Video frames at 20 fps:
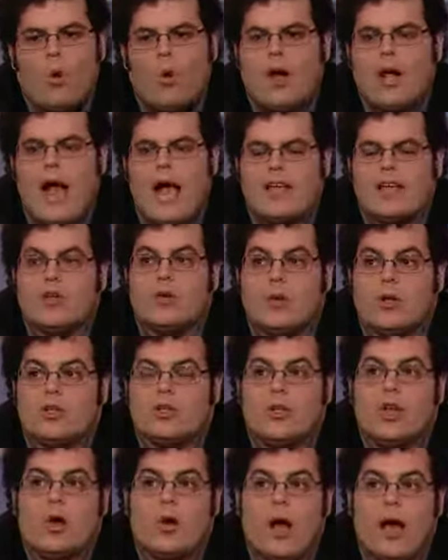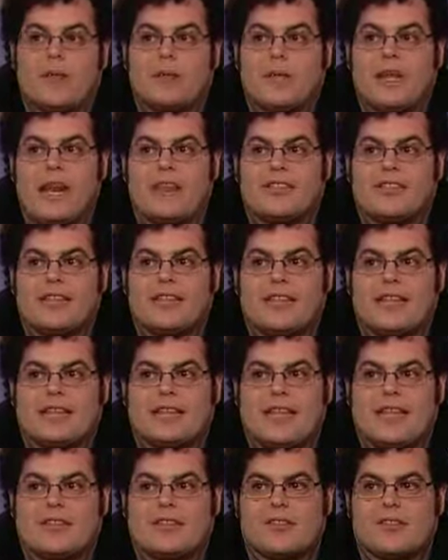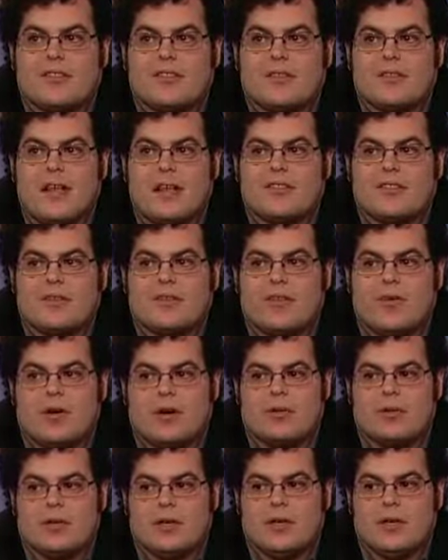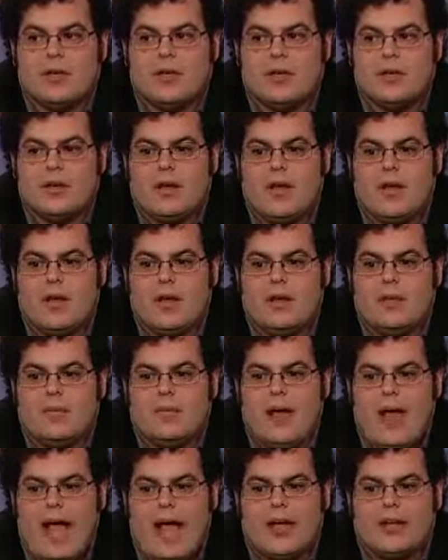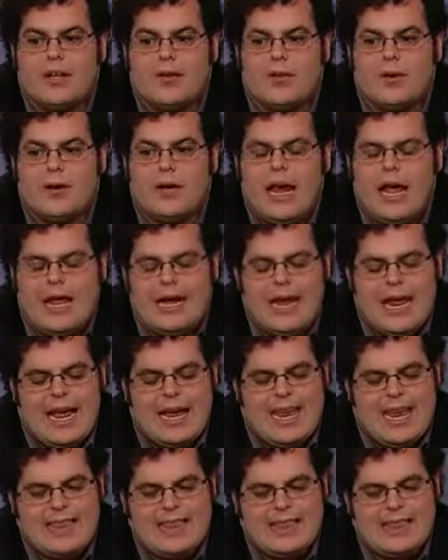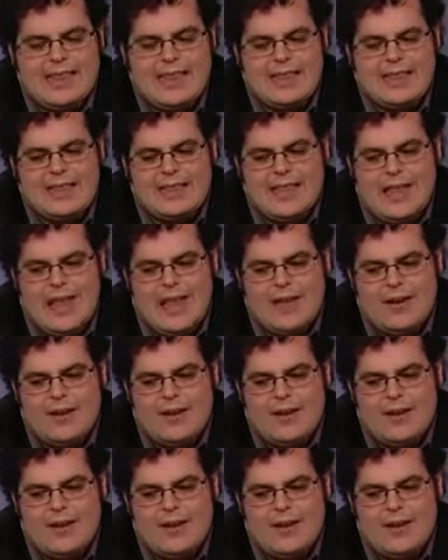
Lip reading: Well, no. I mean, I think that's incredibly accurate, and I think that.